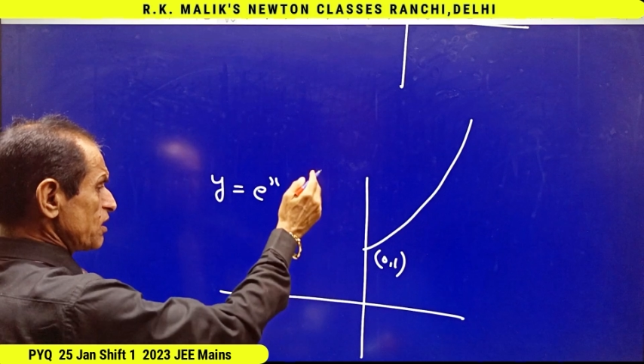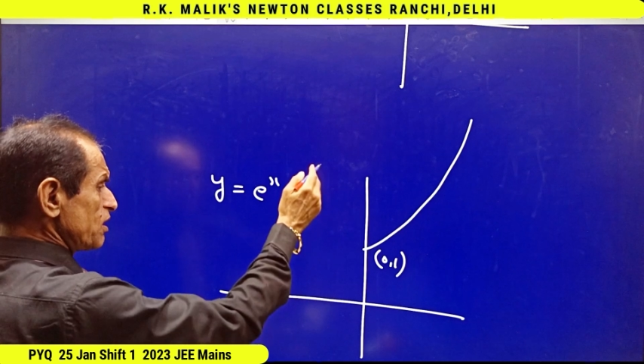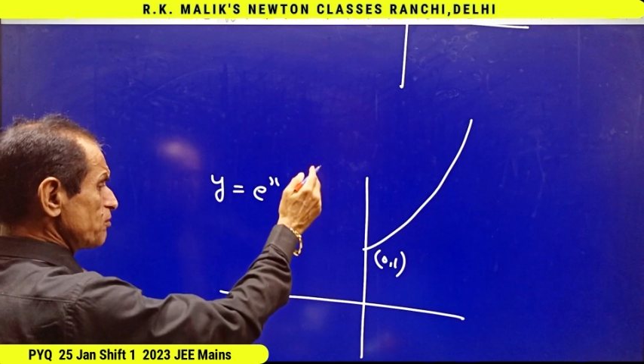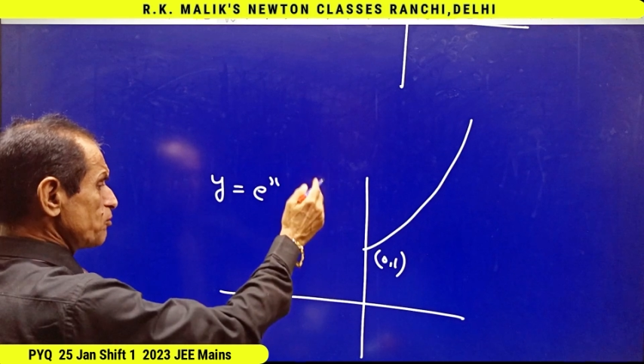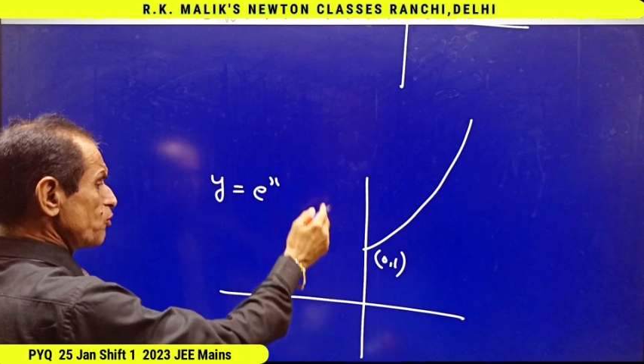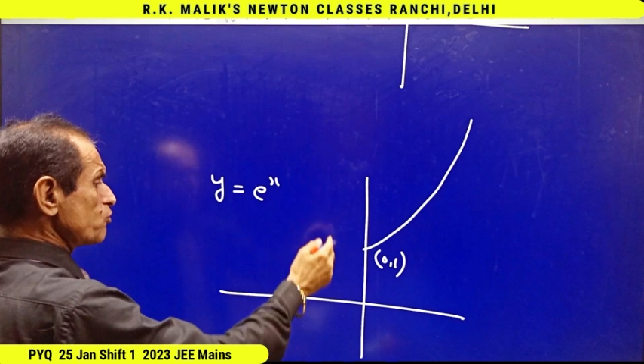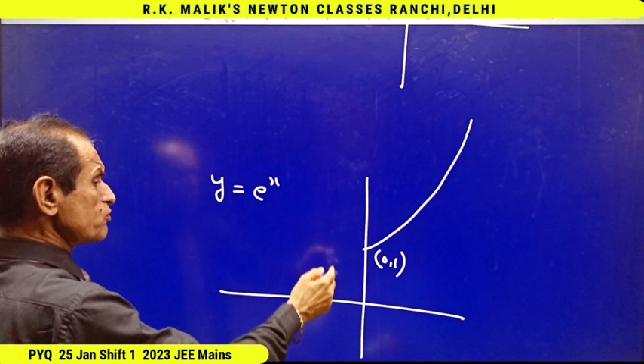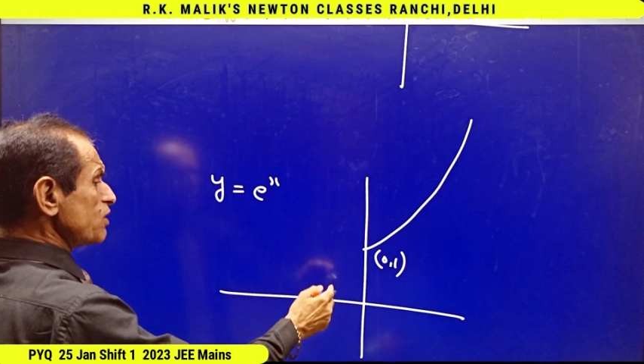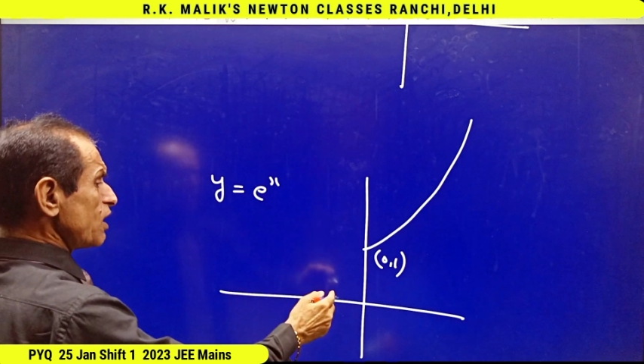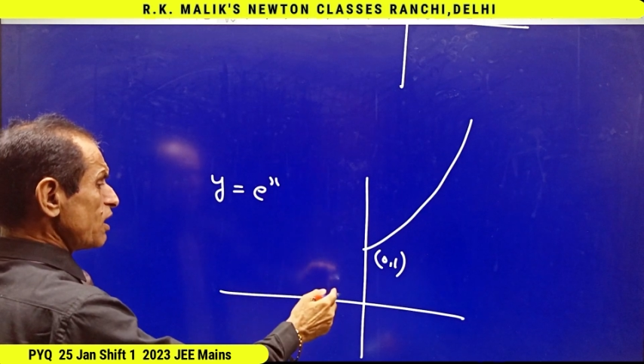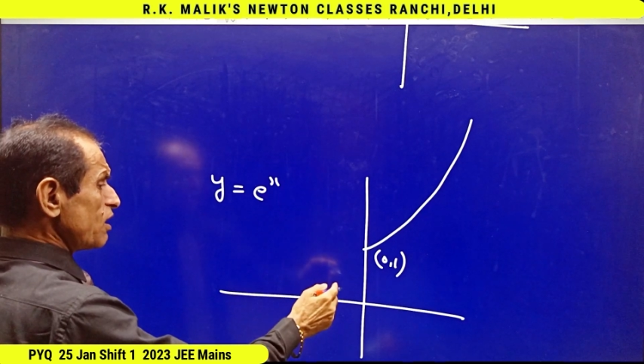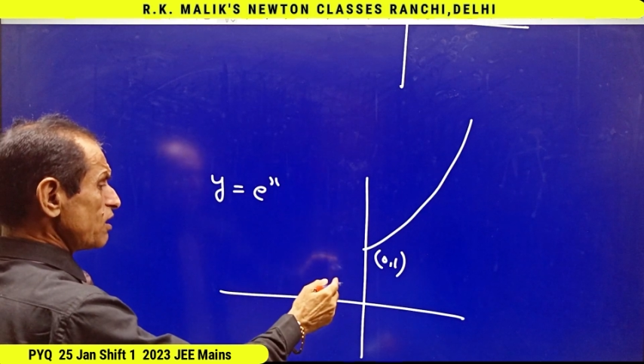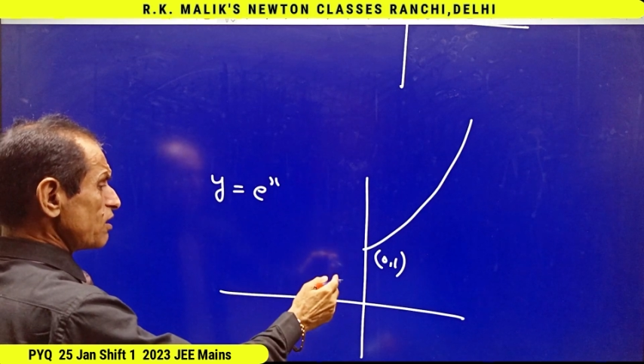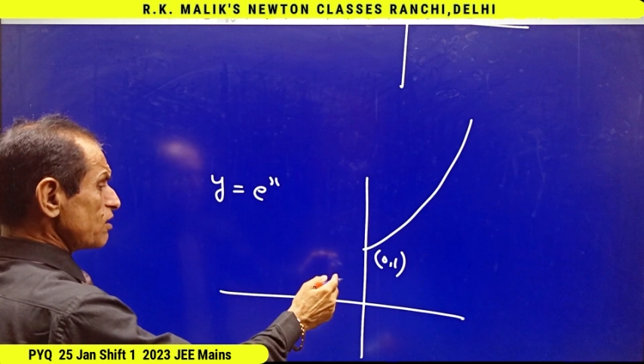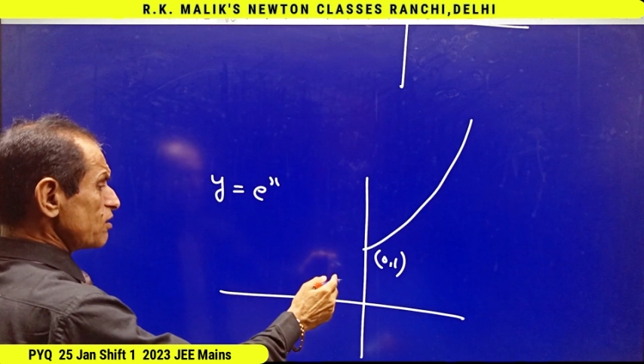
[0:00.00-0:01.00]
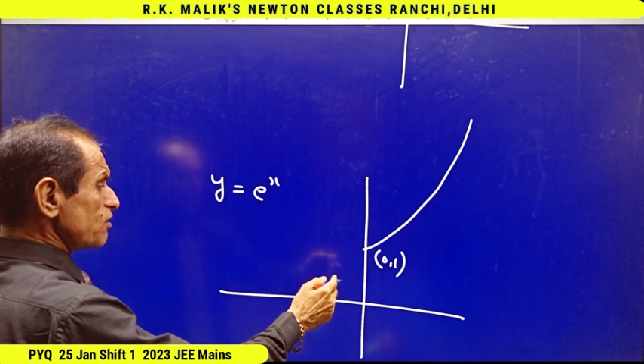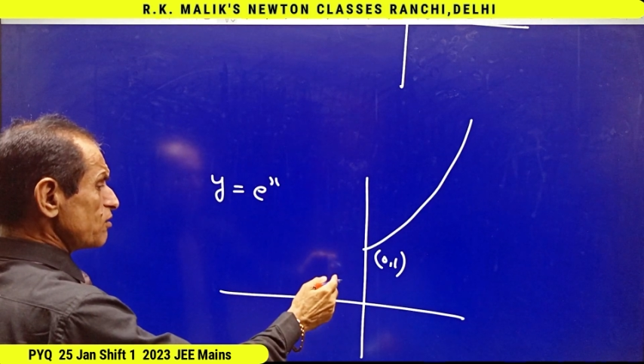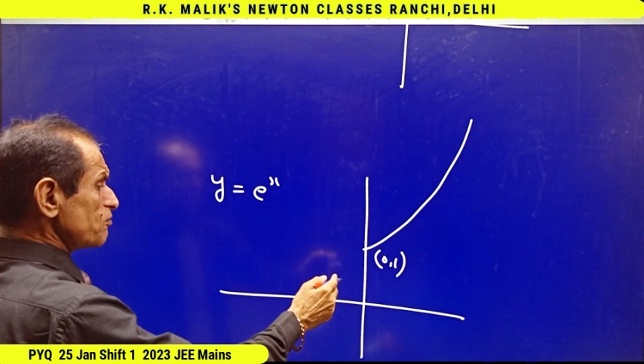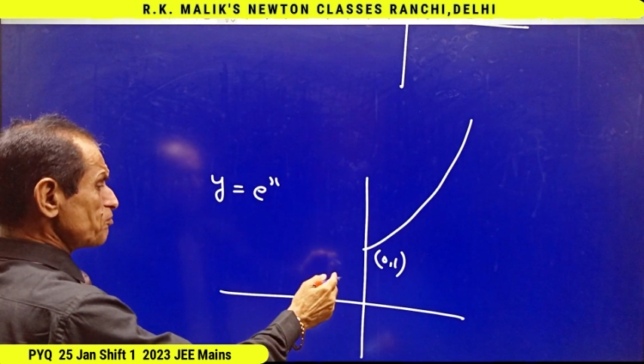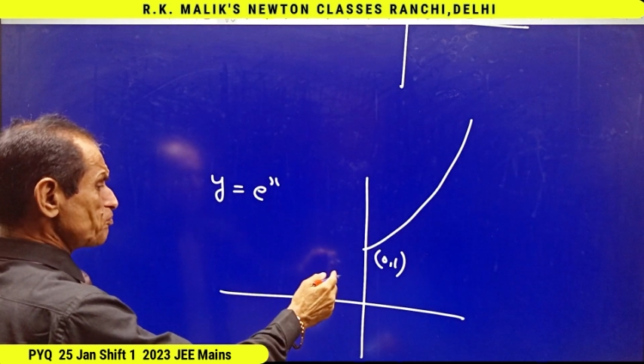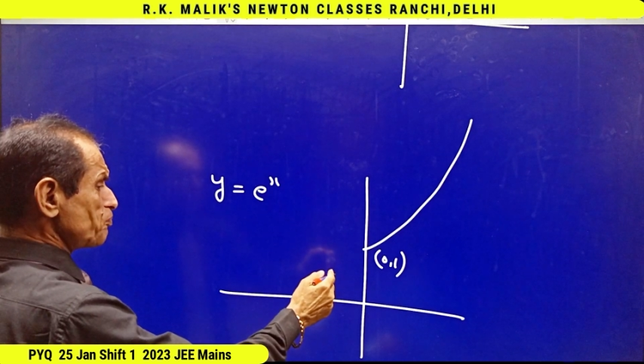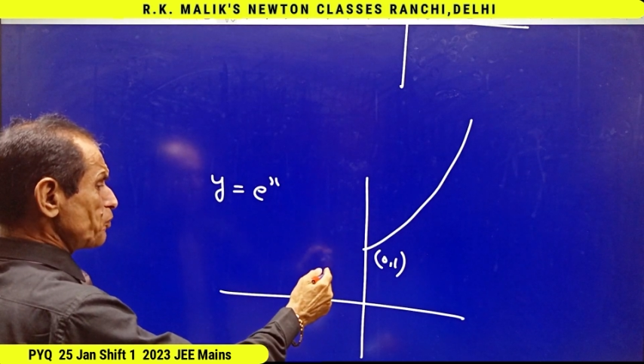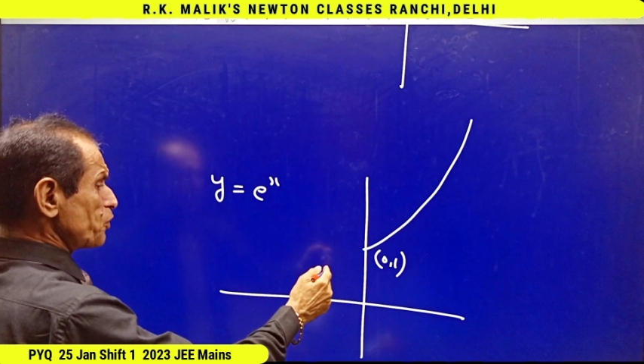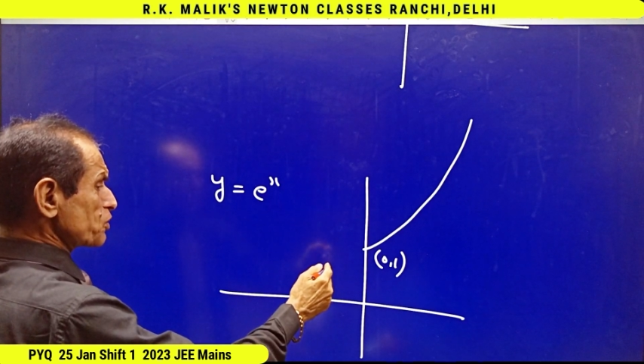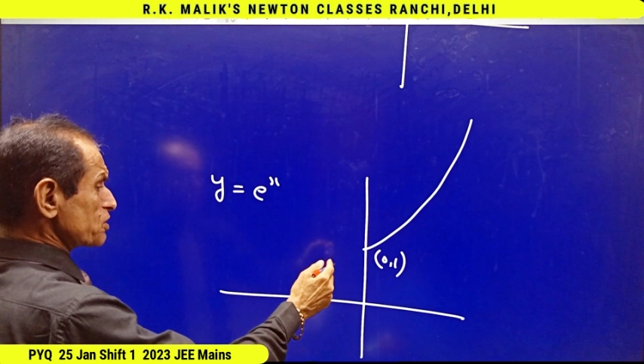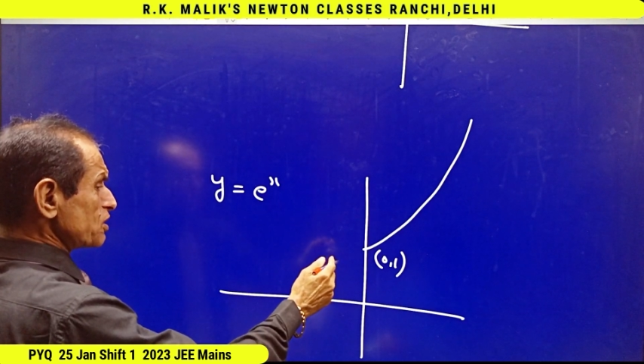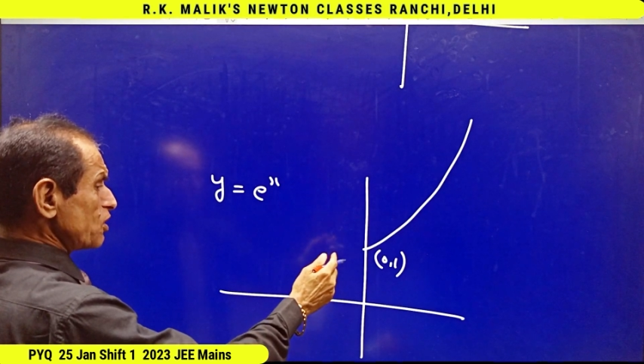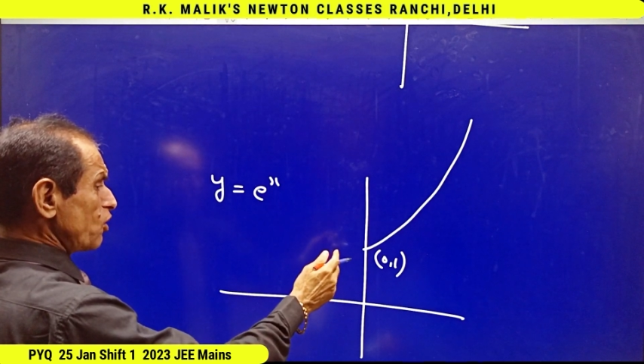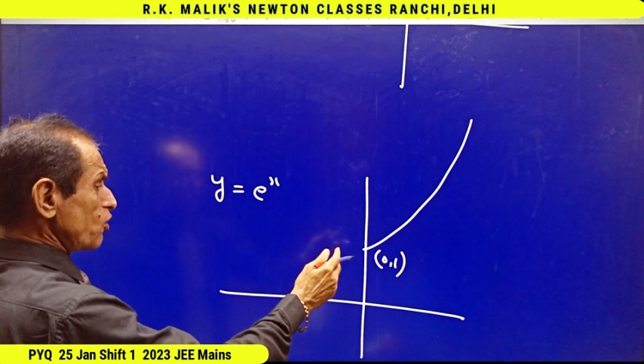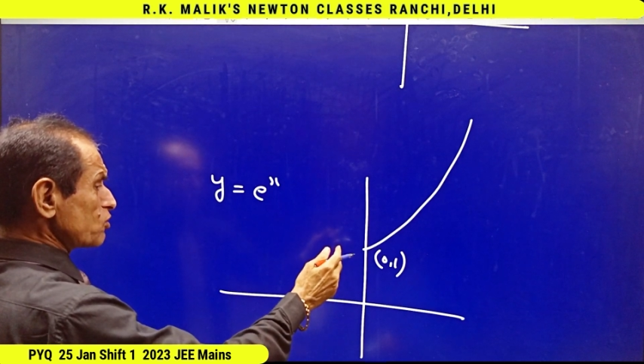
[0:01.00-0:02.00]
remove the
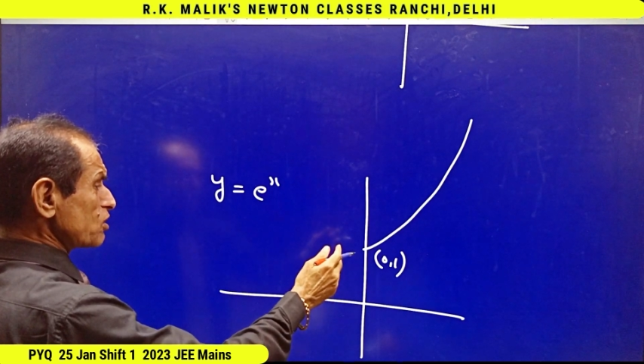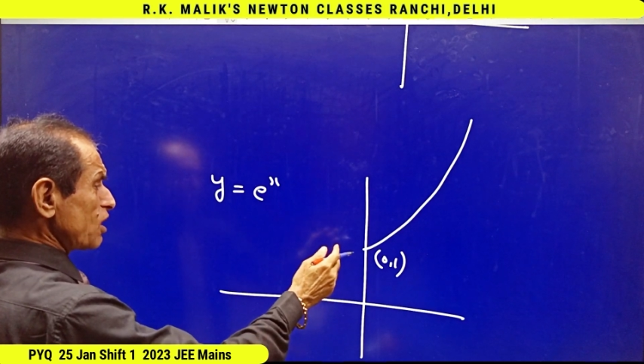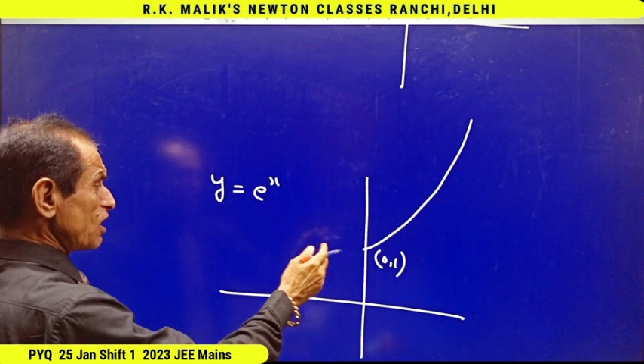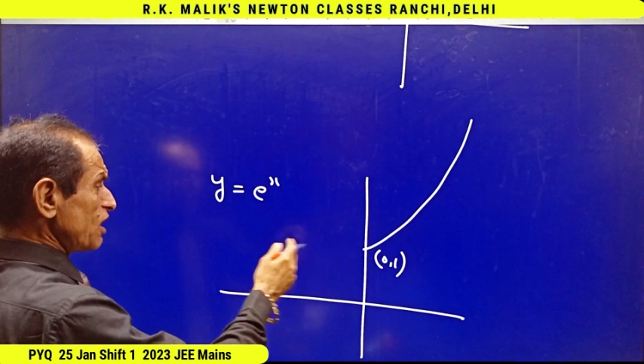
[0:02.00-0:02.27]
portion on the